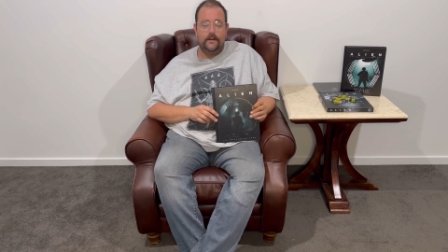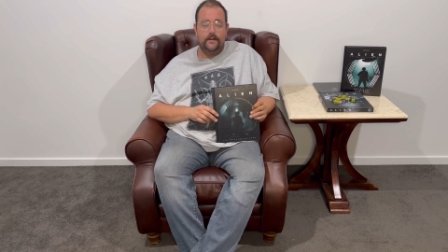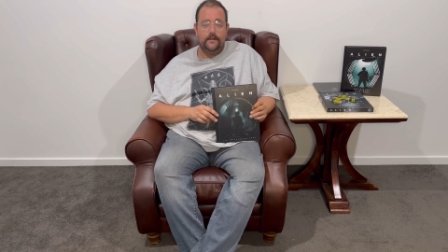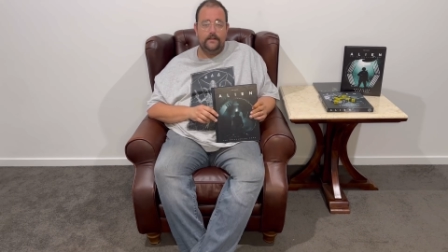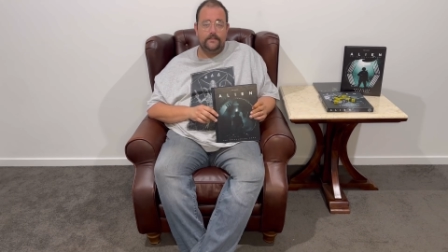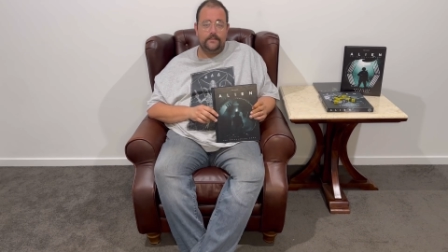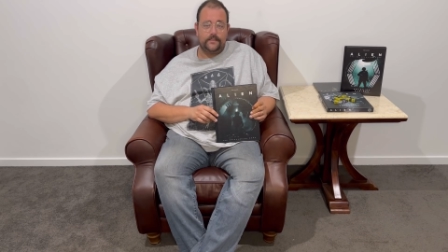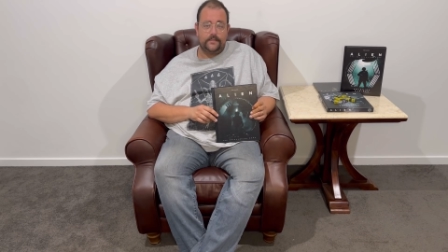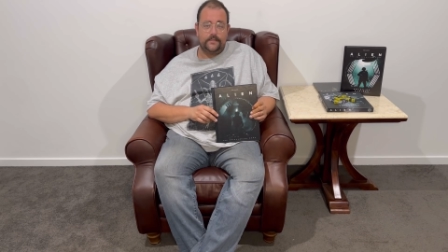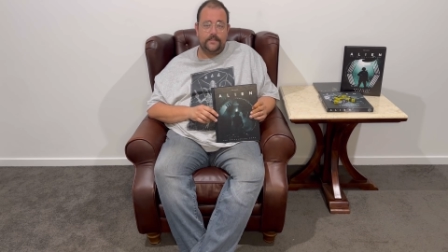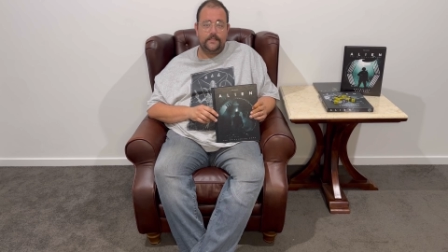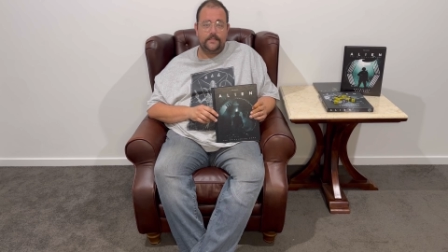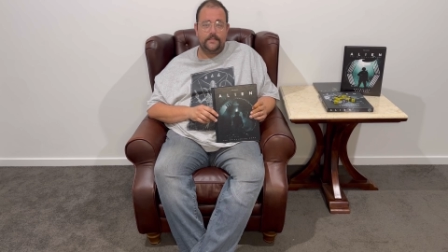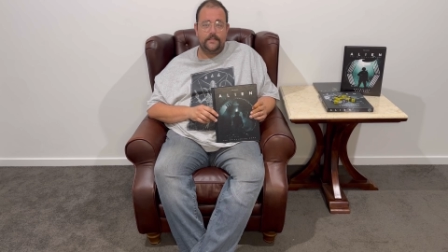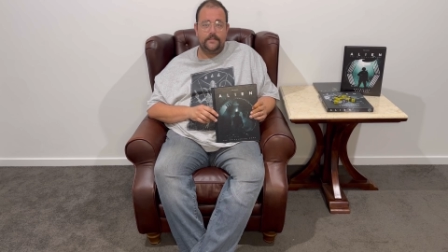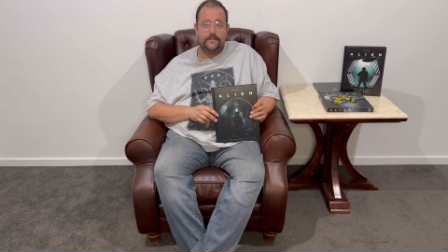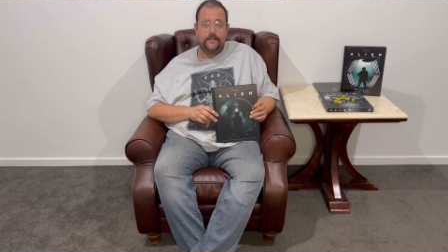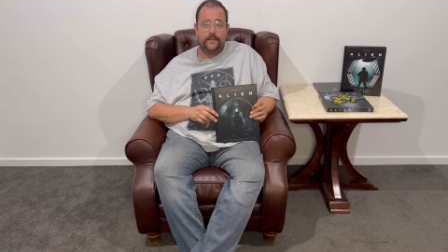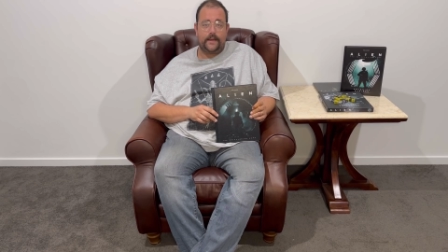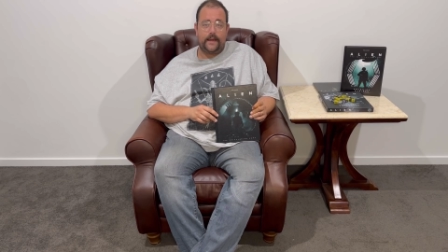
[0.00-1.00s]

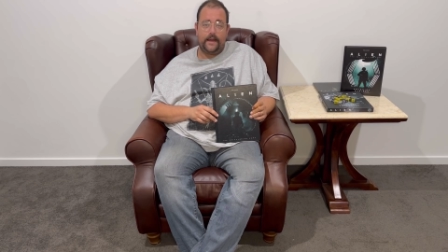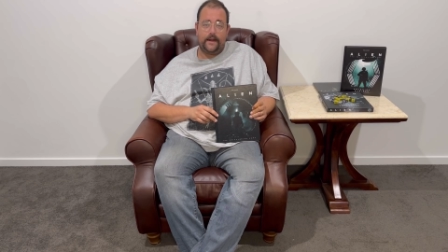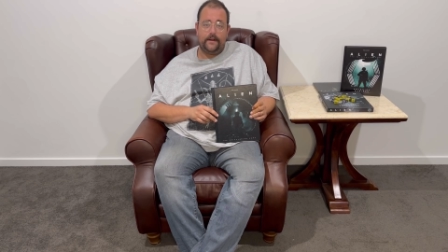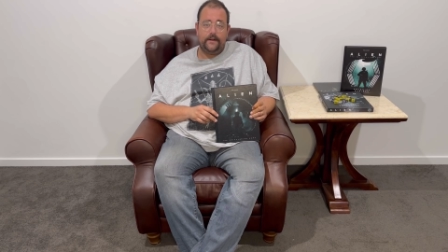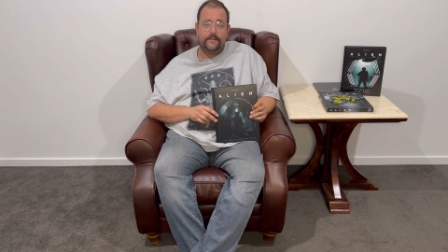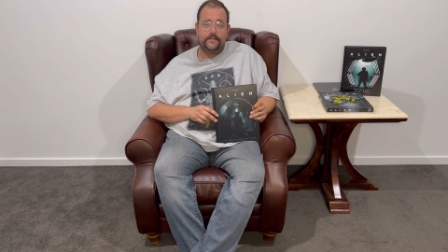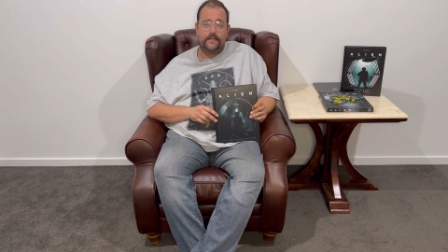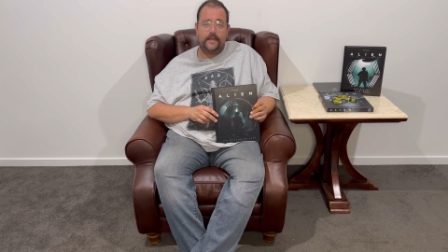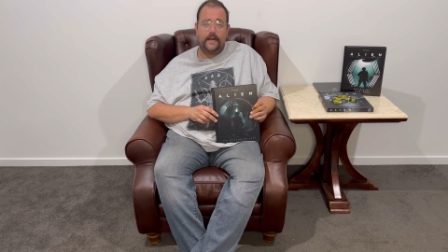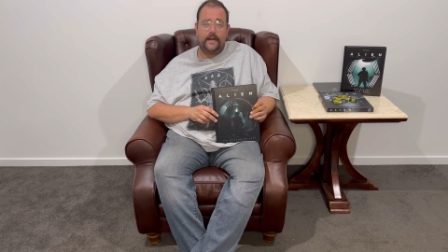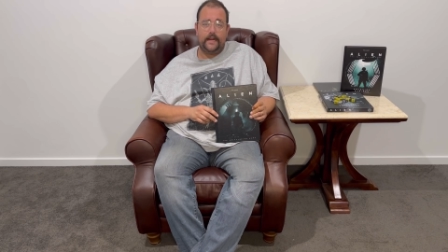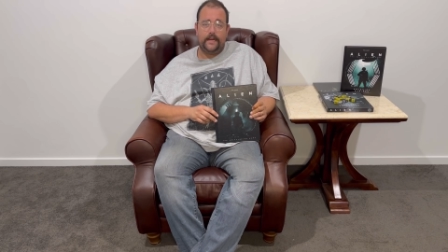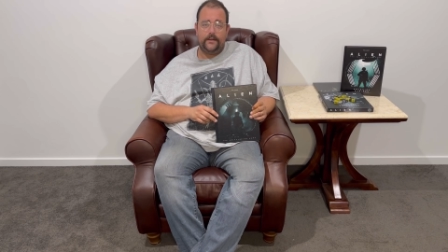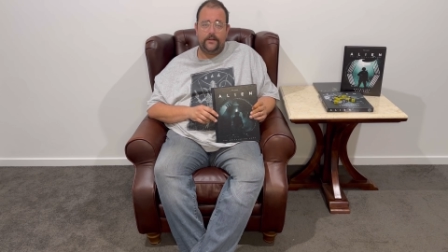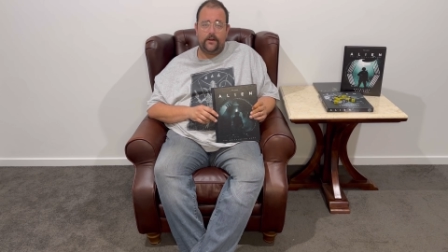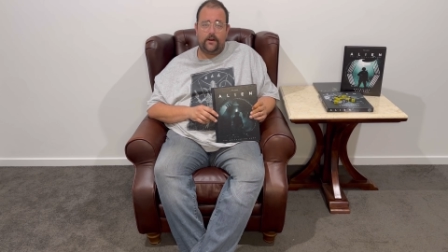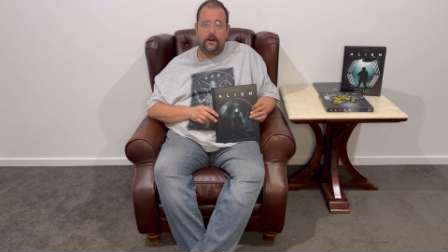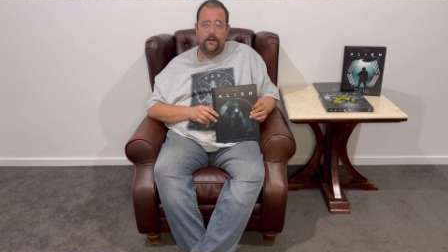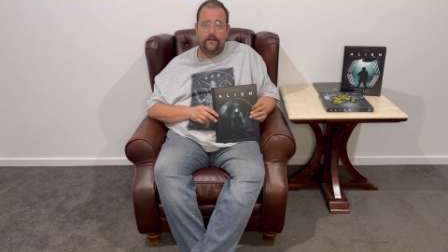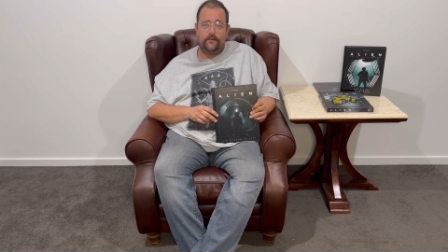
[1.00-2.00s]
Successes are counted as any
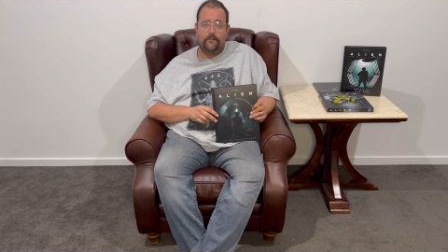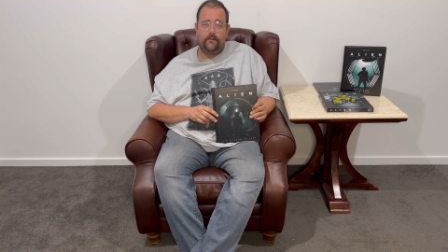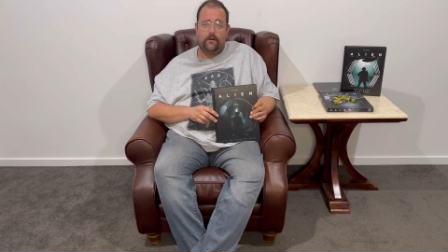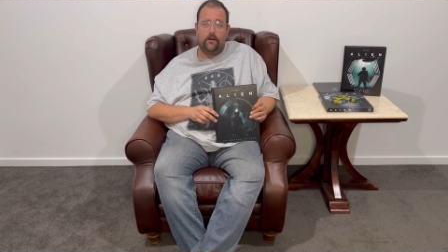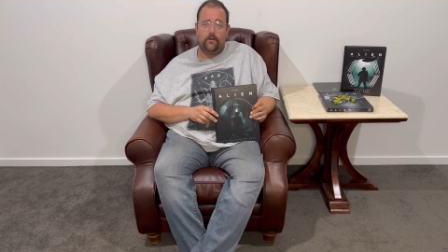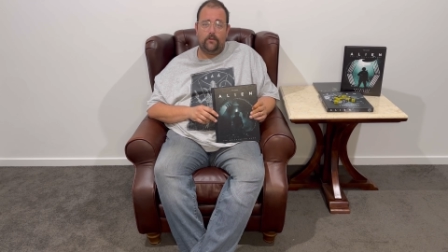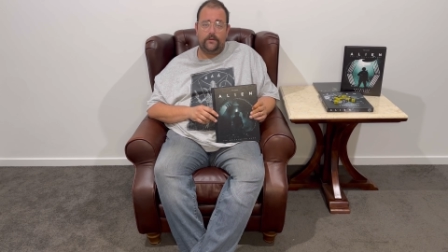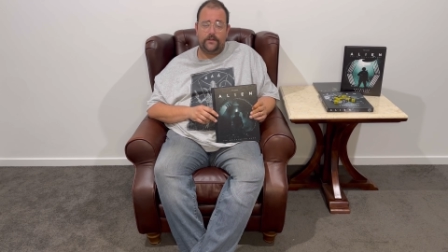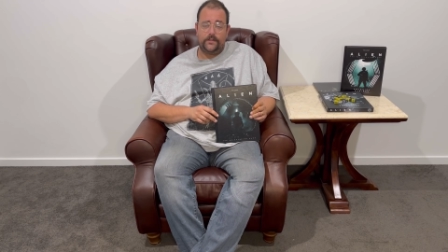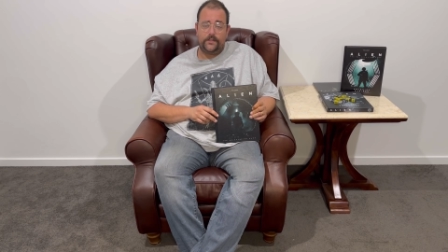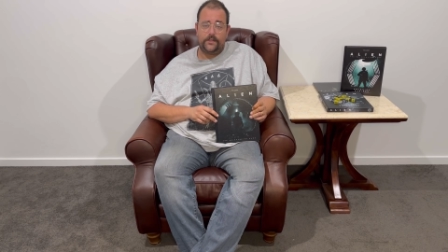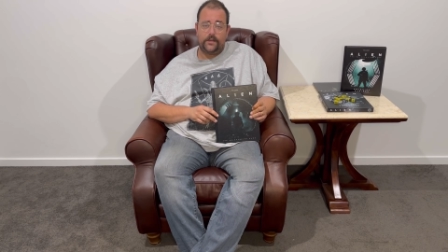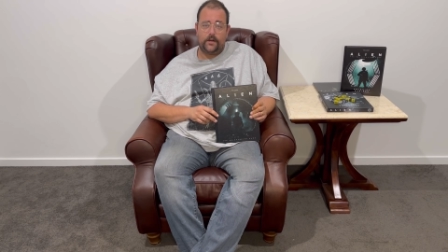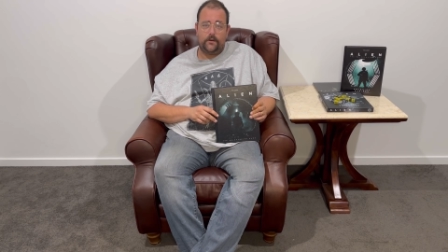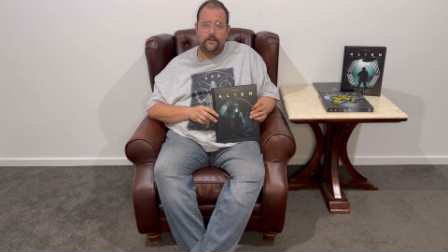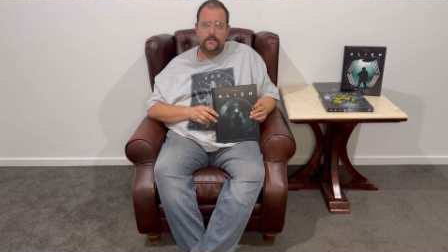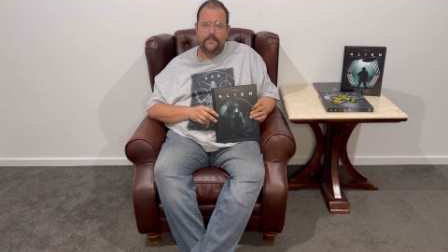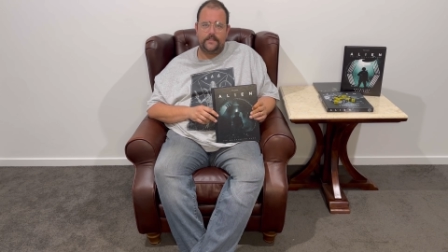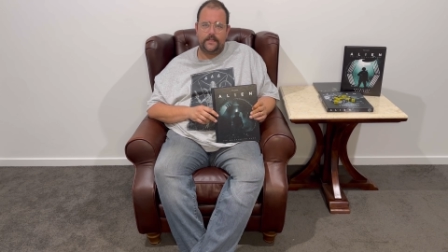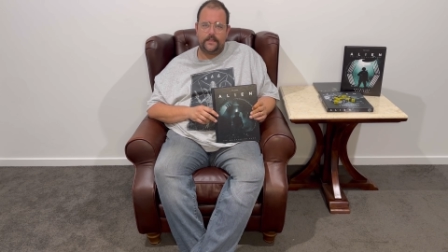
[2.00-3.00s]
die that roll and show a
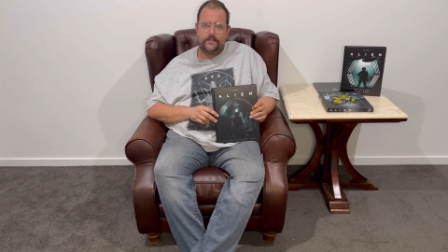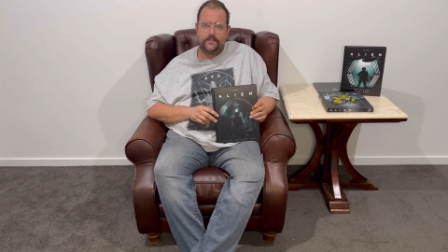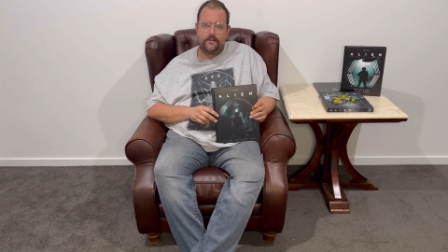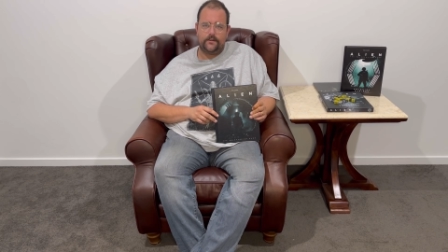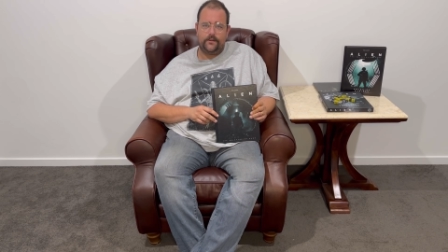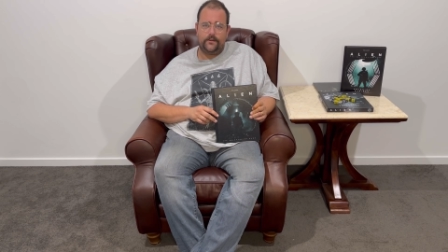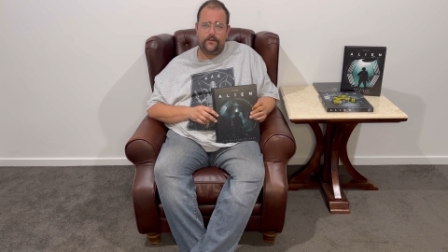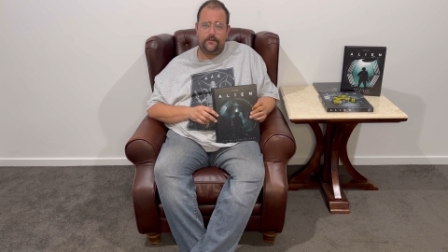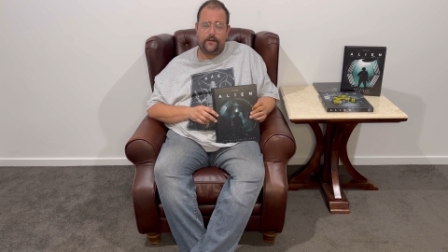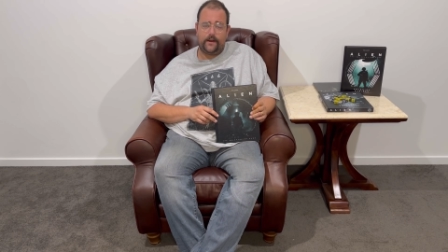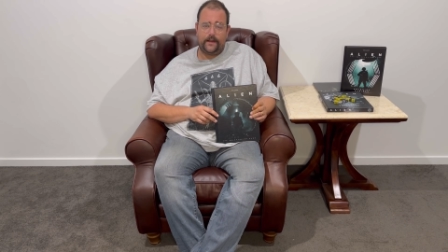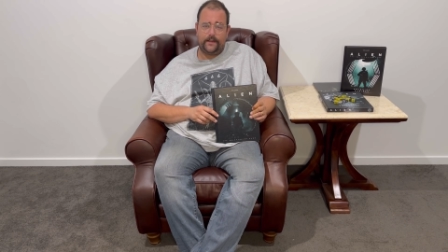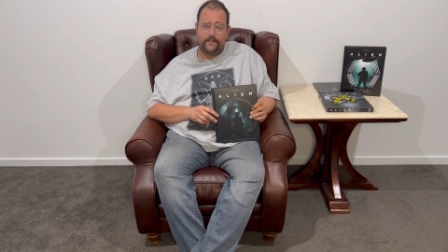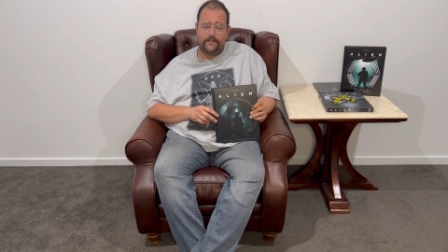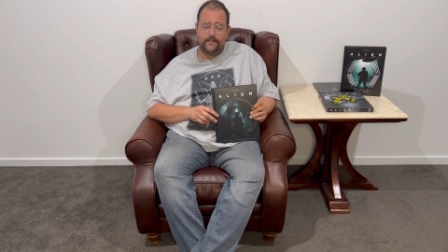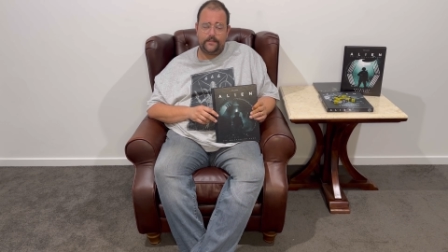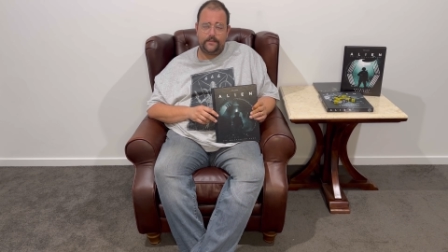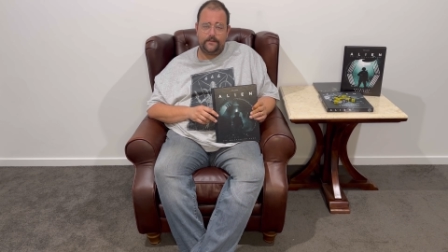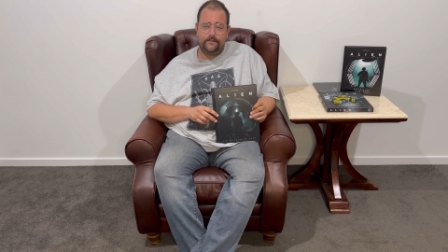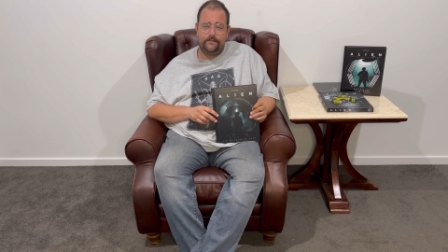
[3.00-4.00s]
6 on the
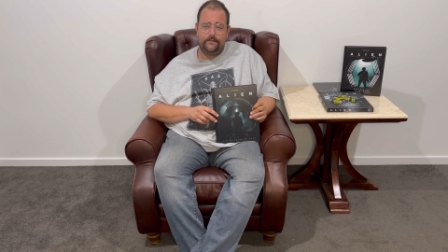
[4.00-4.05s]
face.